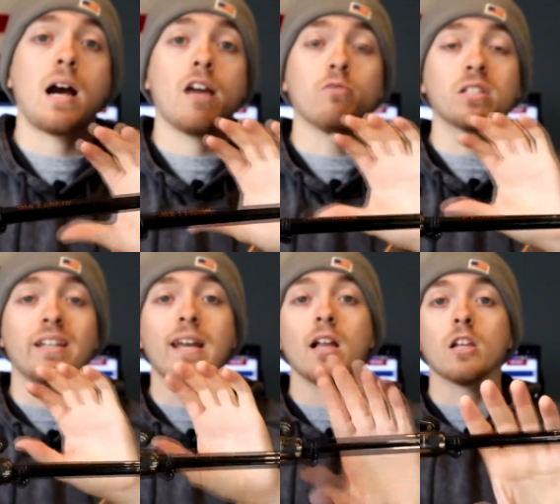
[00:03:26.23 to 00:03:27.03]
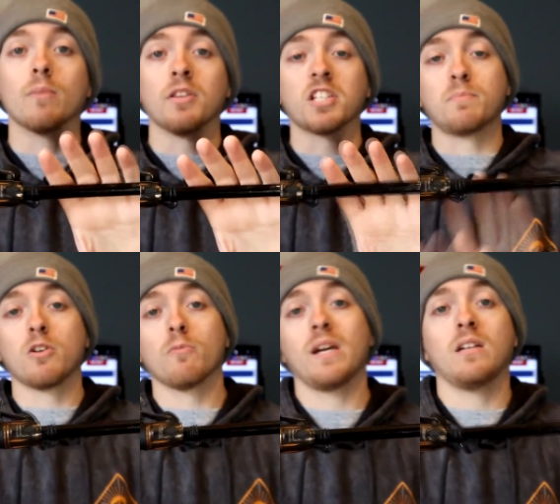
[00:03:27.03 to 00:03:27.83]
I was nailing him on the
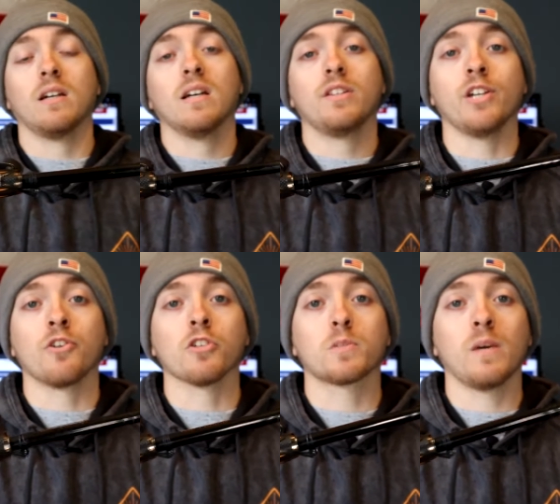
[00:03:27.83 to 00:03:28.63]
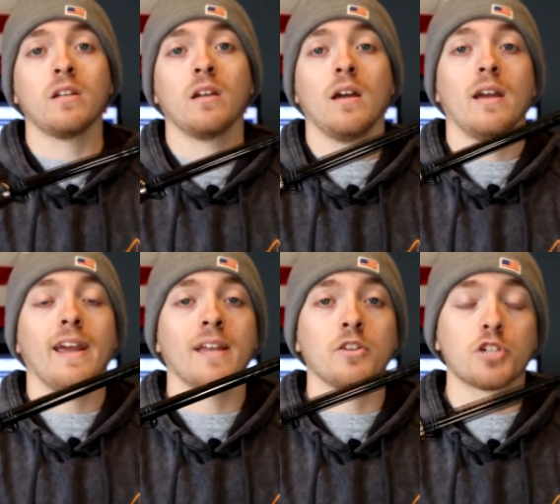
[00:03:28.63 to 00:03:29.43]
spinnerbait, the underspin,
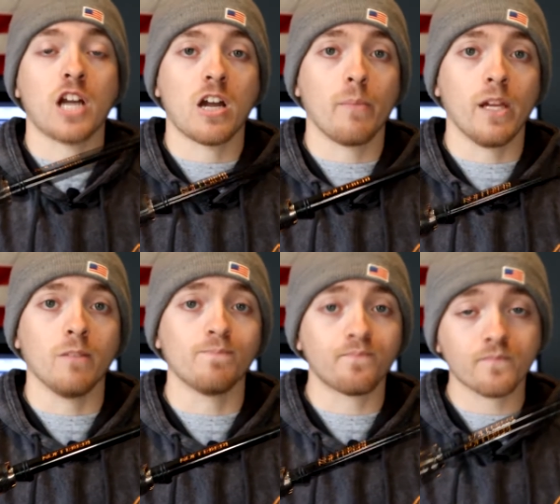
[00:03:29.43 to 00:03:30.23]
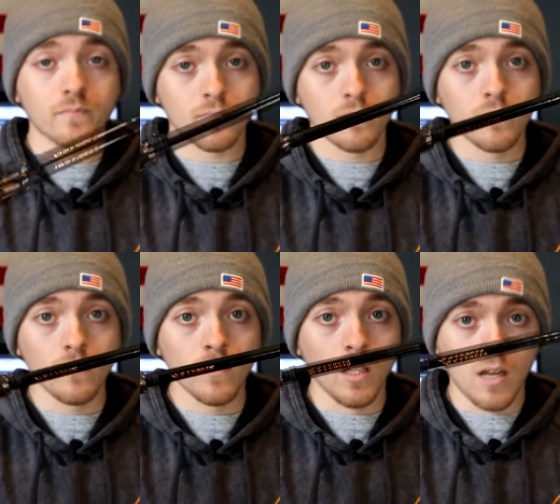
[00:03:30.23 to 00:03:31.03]
and the chatterbait
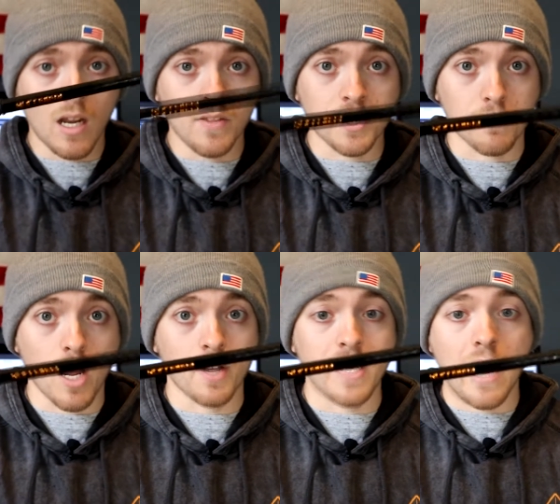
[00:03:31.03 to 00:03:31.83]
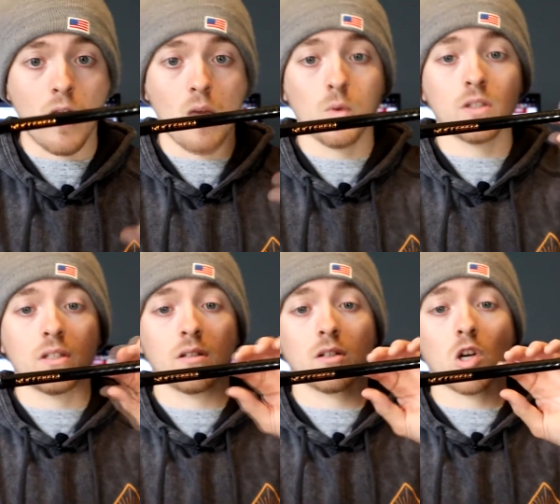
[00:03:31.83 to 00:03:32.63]
on this rod. Now, I
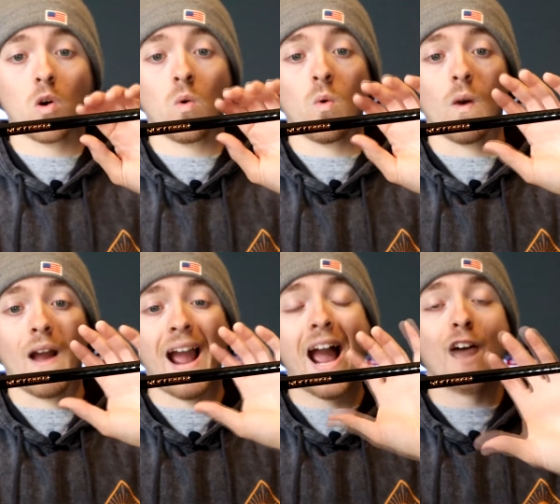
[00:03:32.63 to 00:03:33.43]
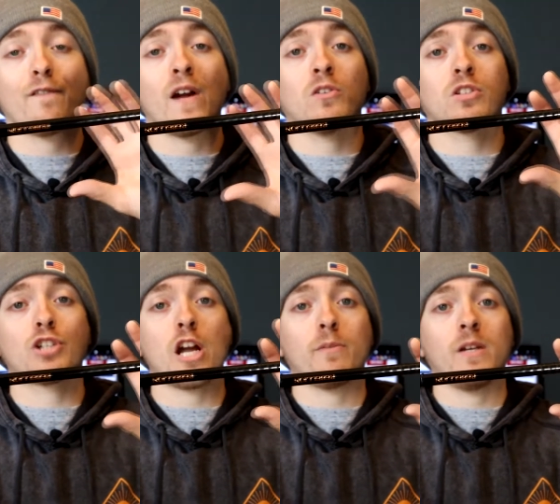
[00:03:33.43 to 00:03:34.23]
wouldn't go 1/2 ounce
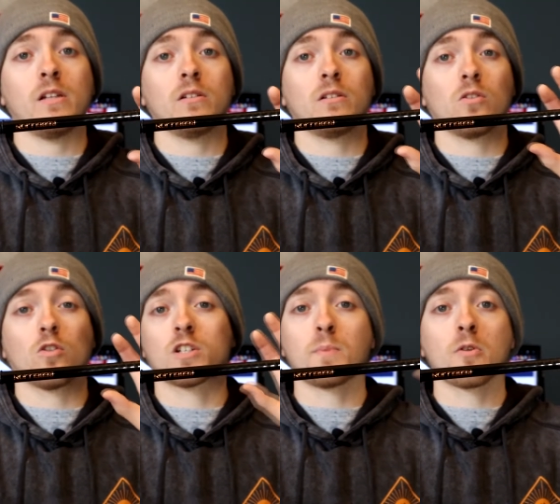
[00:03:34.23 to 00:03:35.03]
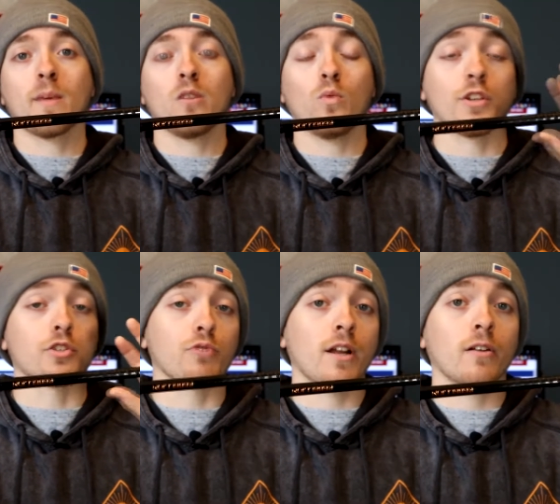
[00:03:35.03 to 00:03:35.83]
chatterbait or spinnerbait with a
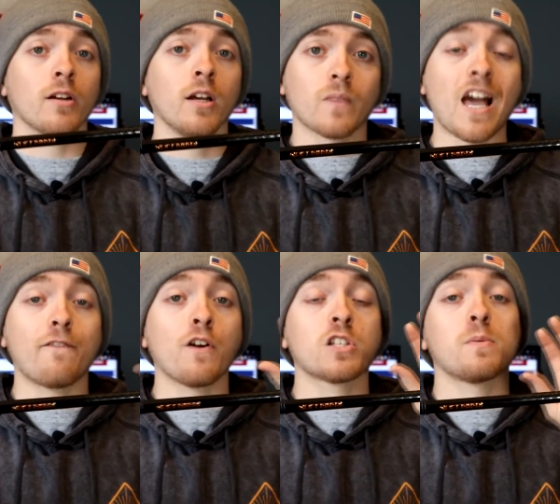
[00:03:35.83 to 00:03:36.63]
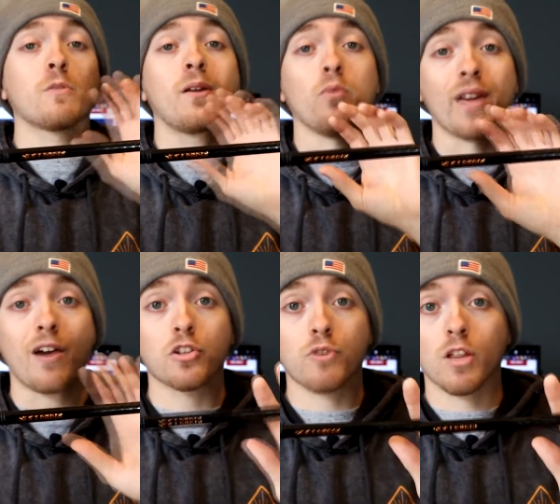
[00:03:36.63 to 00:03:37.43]
trailer. 1/2 ounce spinnerbait
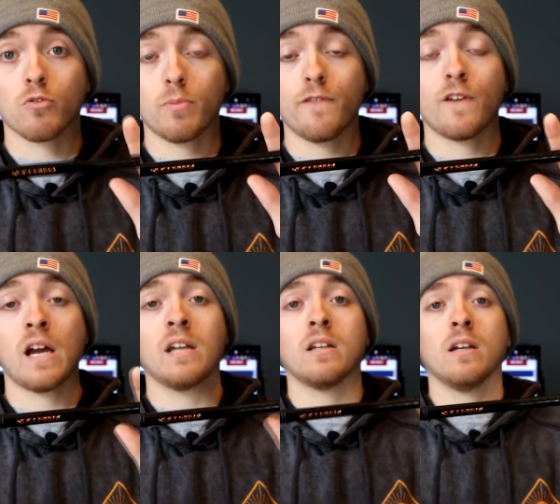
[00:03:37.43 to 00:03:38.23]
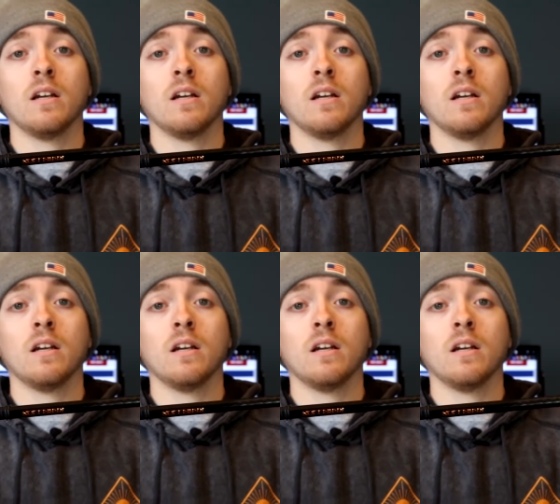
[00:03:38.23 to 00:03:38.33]
without a trailer would be fine.